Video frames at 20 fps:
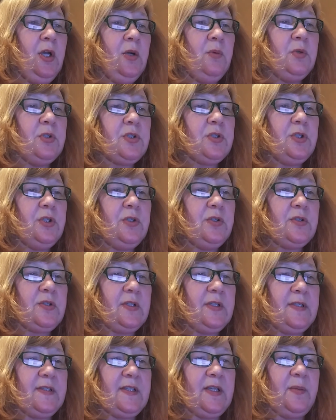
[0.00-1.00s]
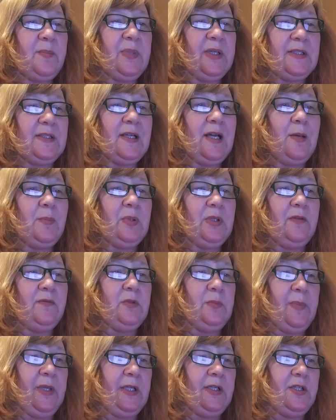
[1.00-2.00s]
which are usually set by
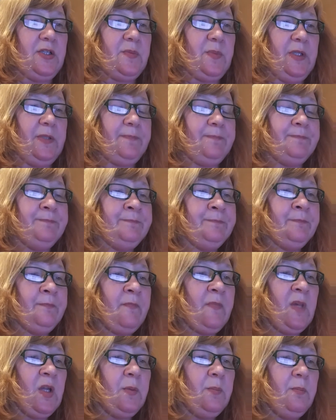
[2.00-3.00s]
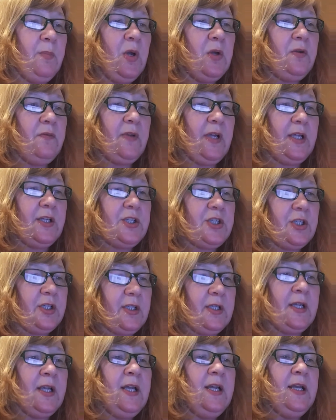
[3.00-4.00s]
top-level management.
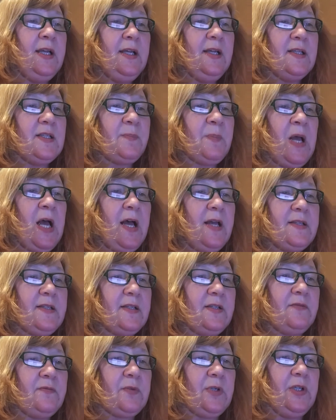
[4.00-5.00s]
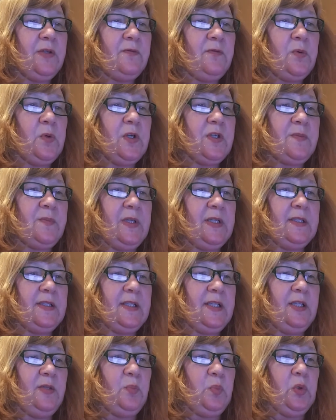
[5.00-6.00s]
Motivation is positive reinforcement
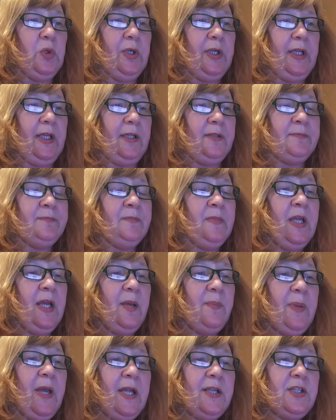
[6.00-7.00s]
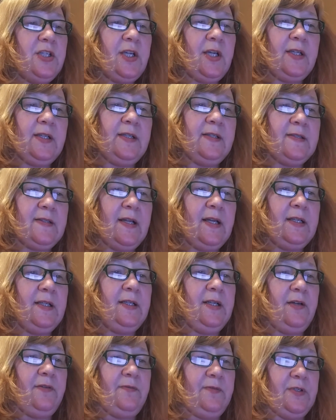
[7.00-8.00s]
to keep working. A paycheck is not
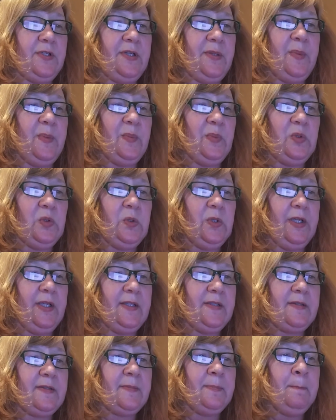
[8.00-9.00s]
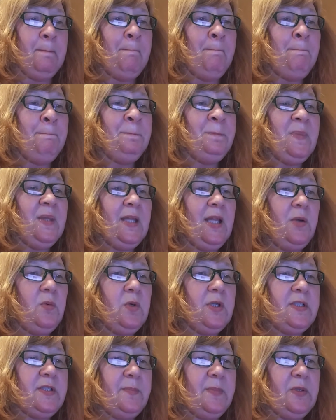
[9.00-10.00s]
enough for some employees. They
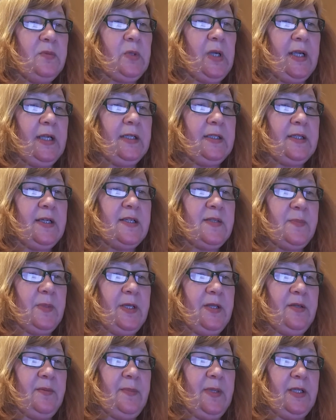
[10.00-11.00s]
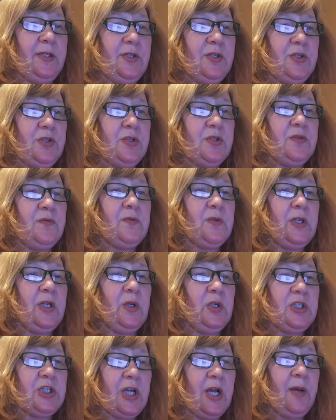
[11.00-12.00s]
want to be recognized by their managers for
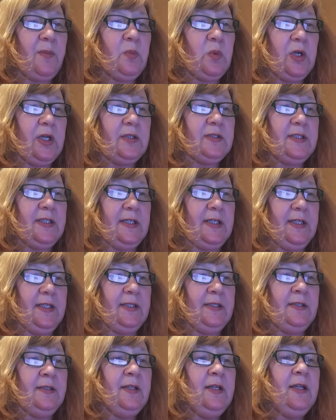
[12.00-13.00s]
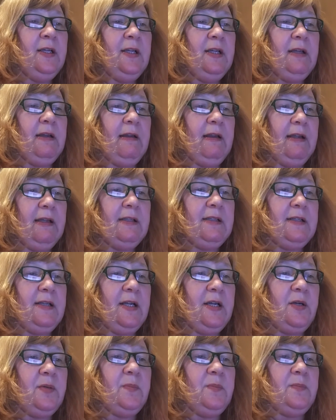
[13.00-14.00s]
a job well done, and
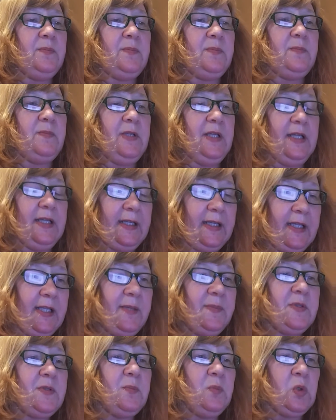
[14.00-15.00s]
it keeps